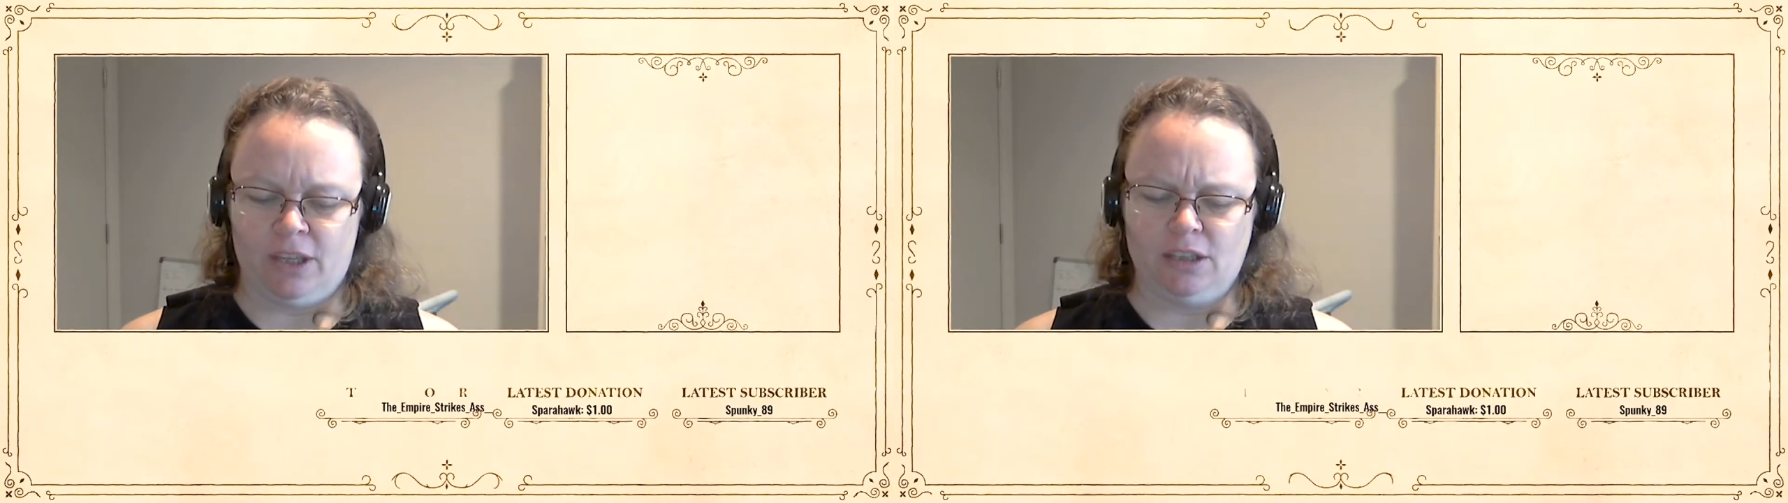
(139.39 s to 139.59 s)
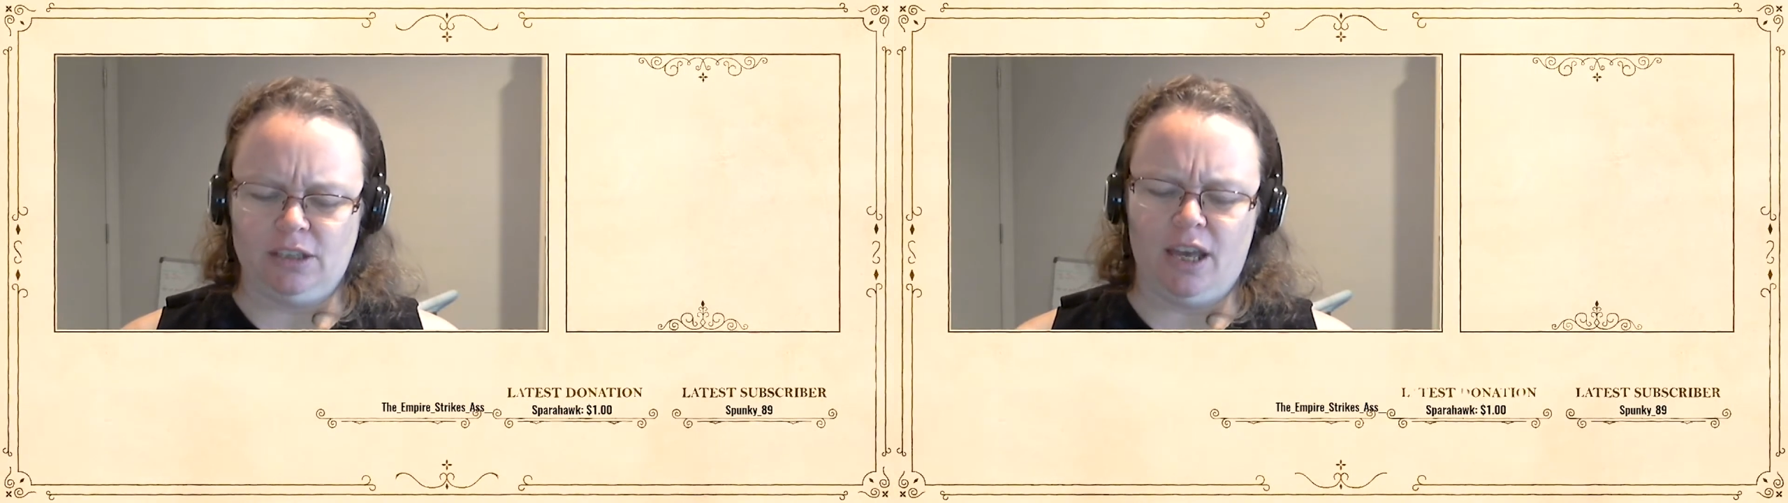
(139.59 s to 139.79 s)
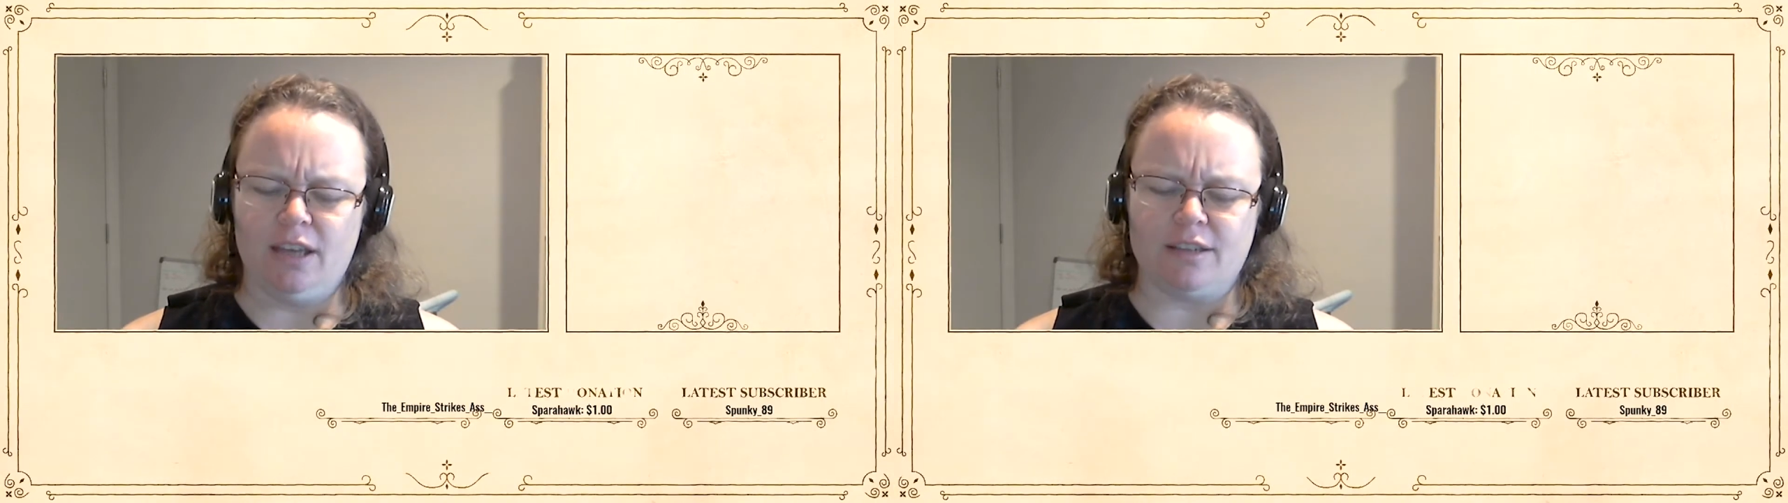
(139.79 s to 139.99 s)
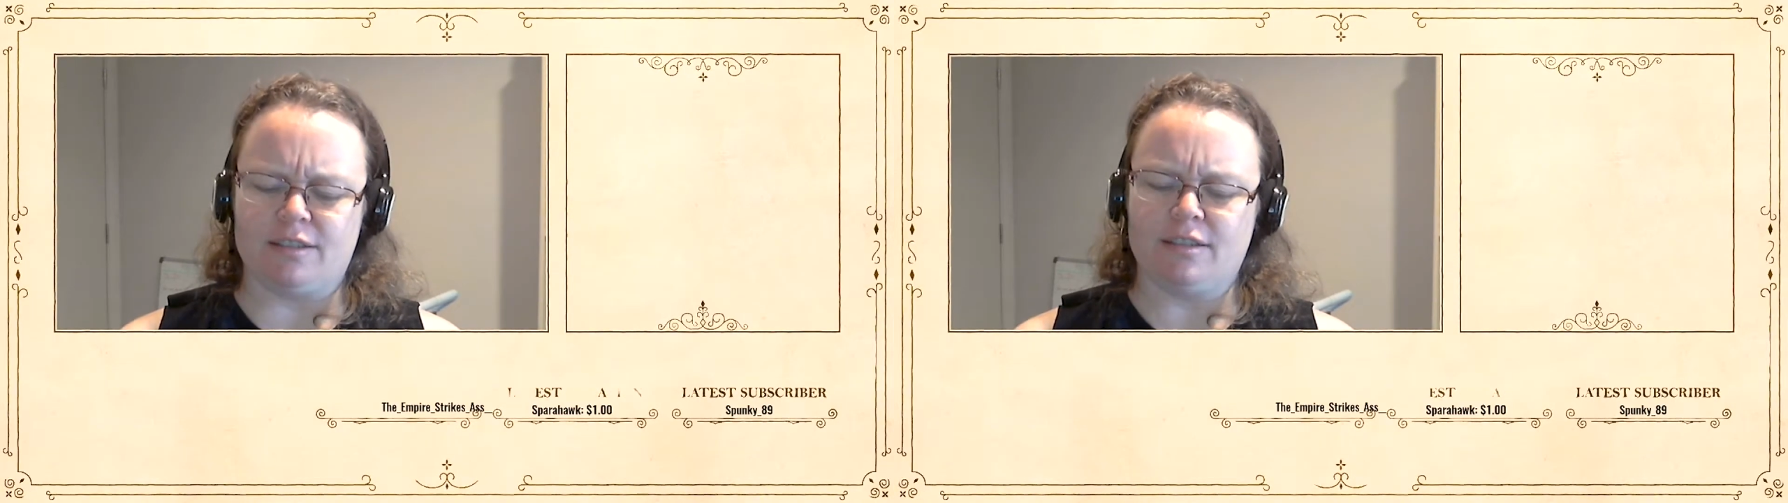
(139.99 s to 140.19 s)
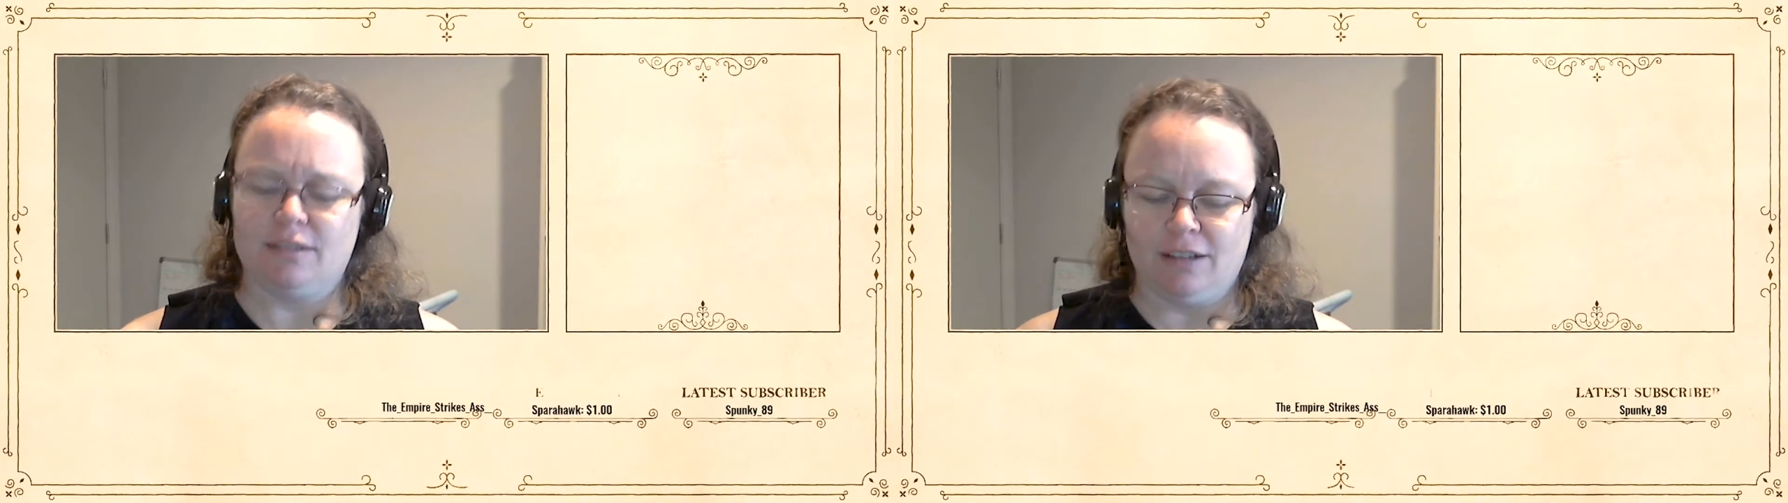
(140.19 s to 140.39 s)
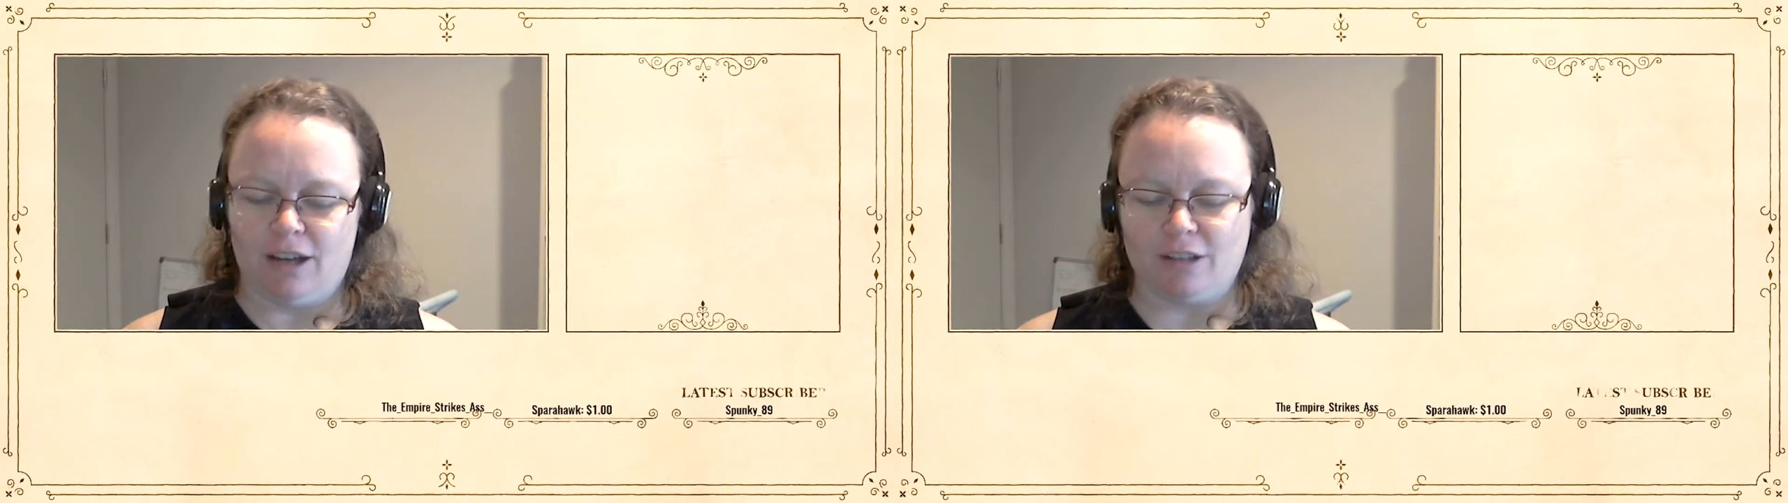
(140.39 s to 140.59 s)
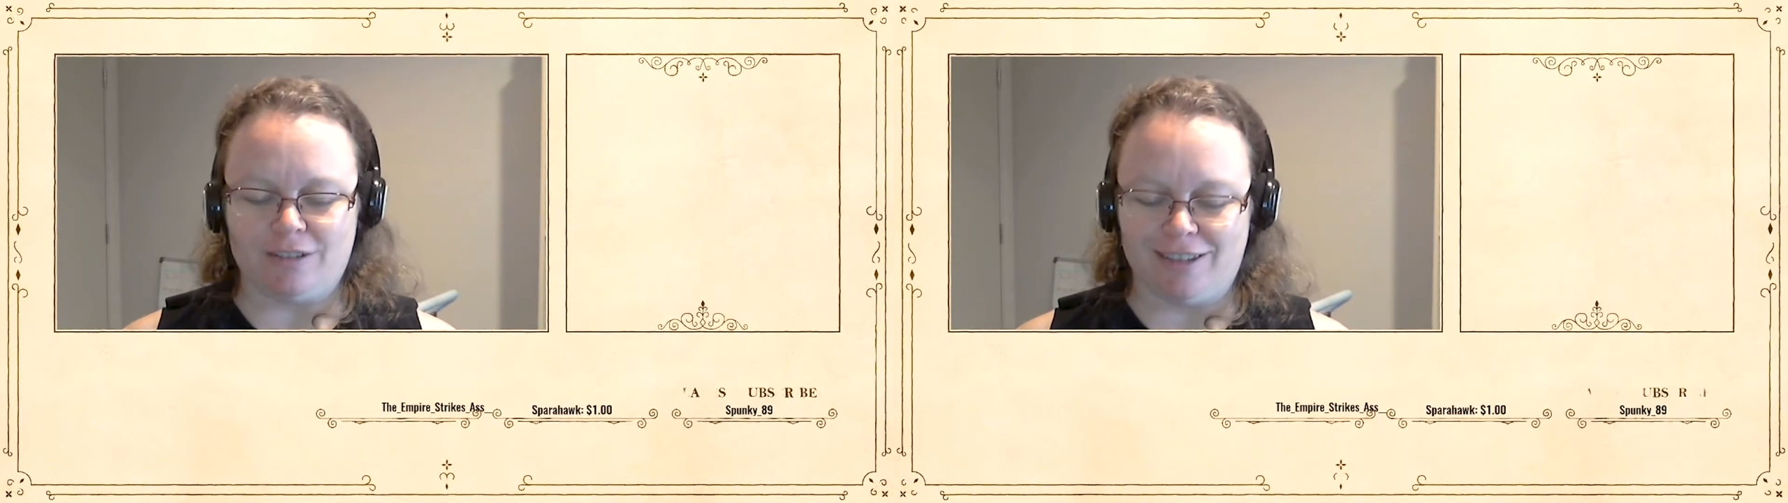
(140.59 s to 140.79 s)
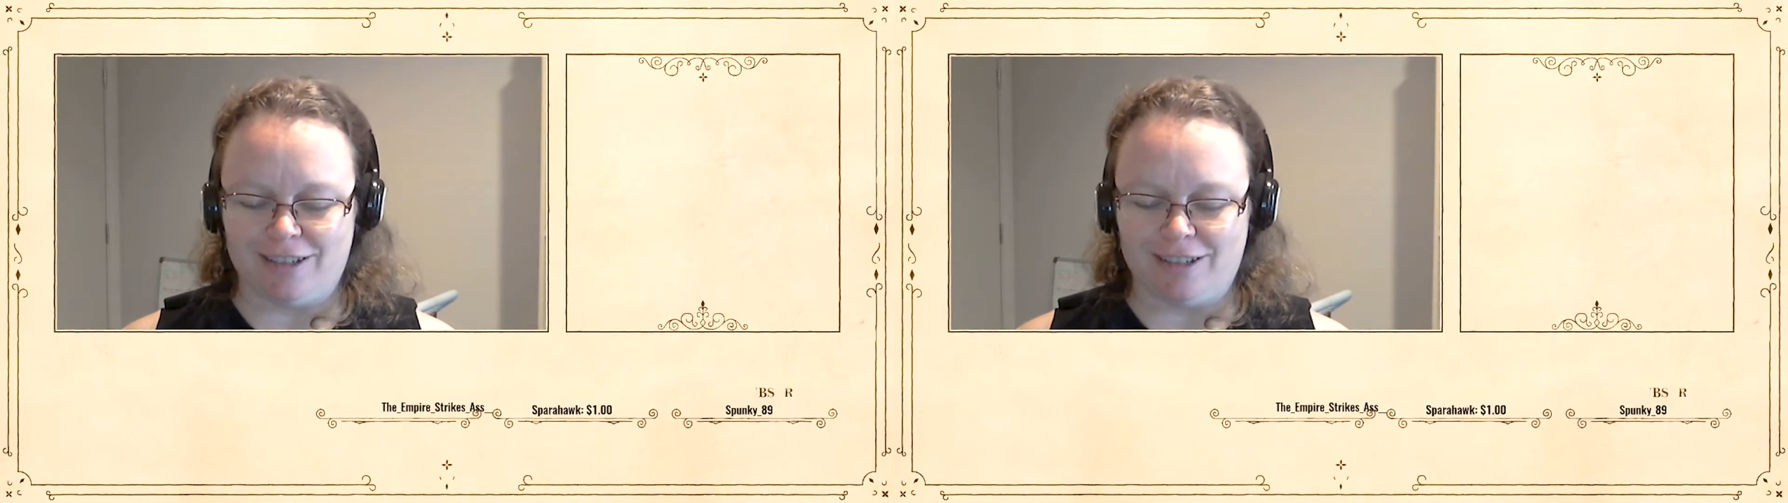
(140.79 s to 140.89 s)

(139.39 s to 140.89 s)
"Yes," answered the